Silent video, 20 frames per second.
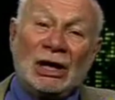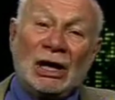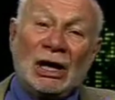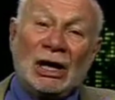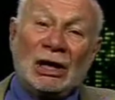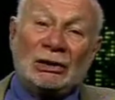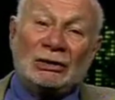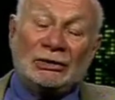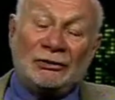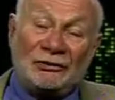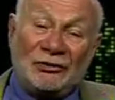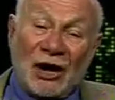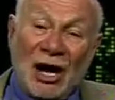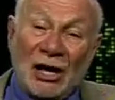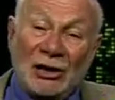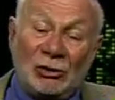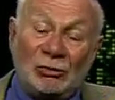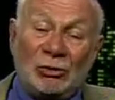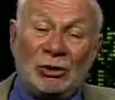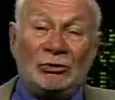uh,
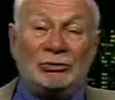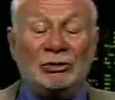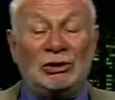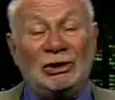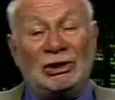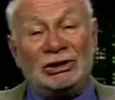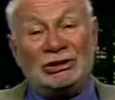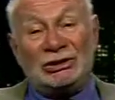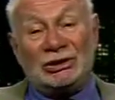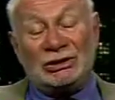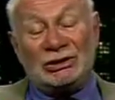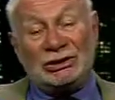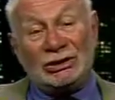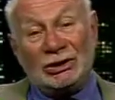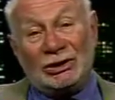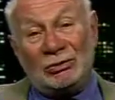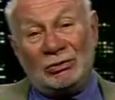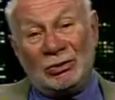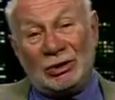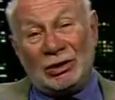definable religions
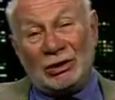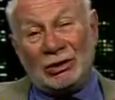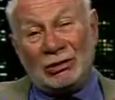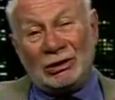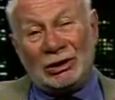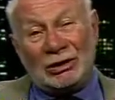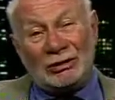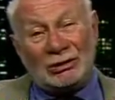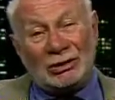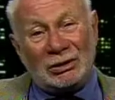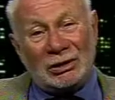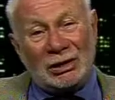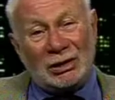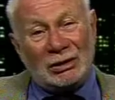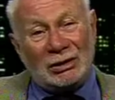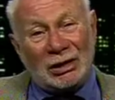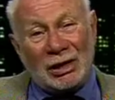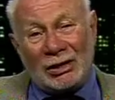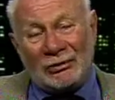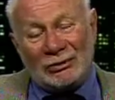in the world, and
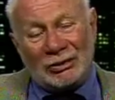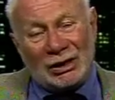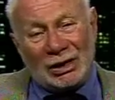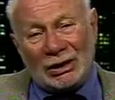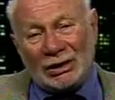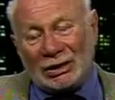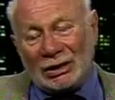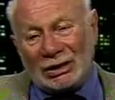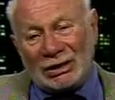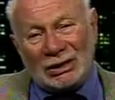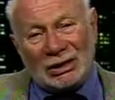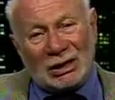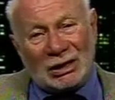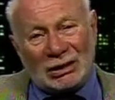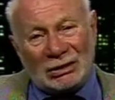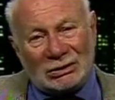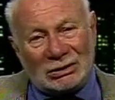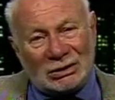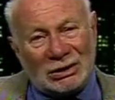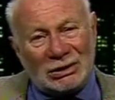uh, evidently
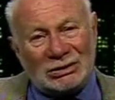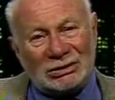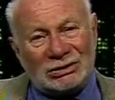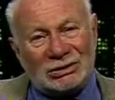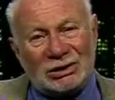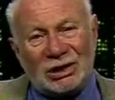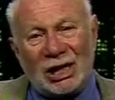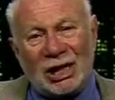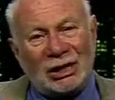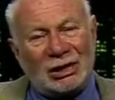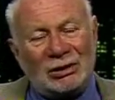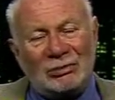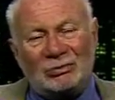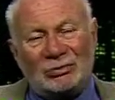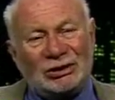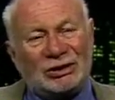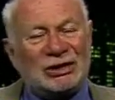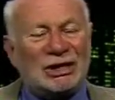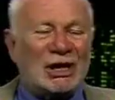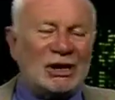at least
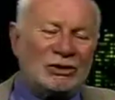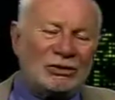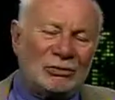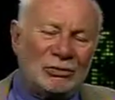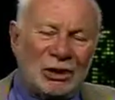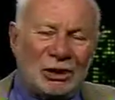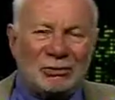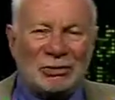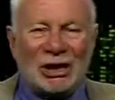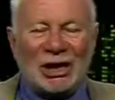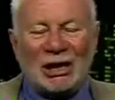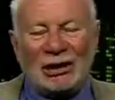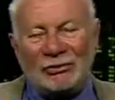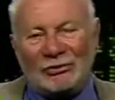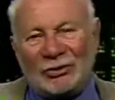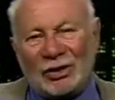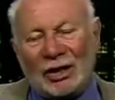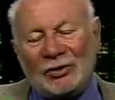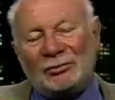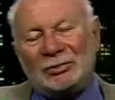90% or maybe
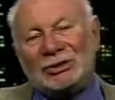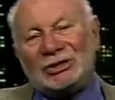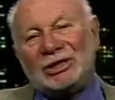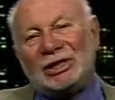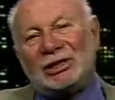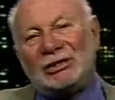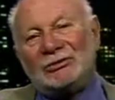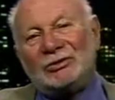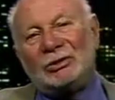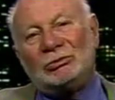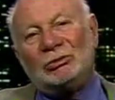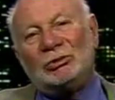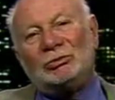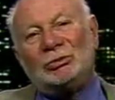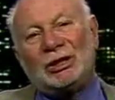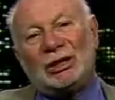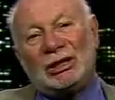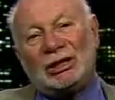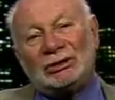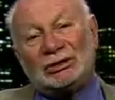85% of human
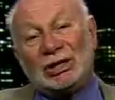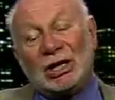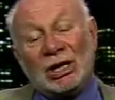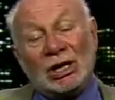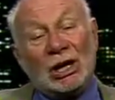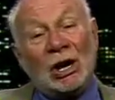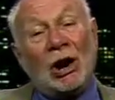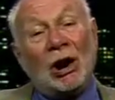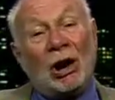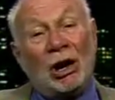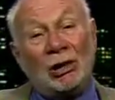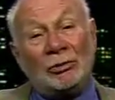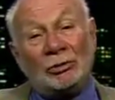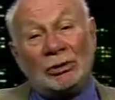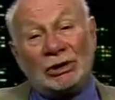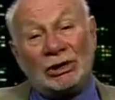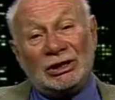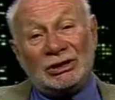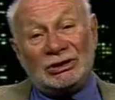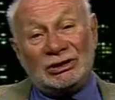beings are
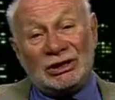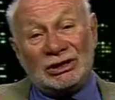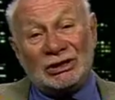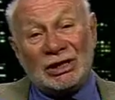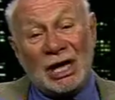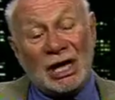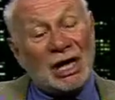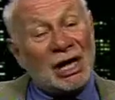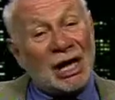religious,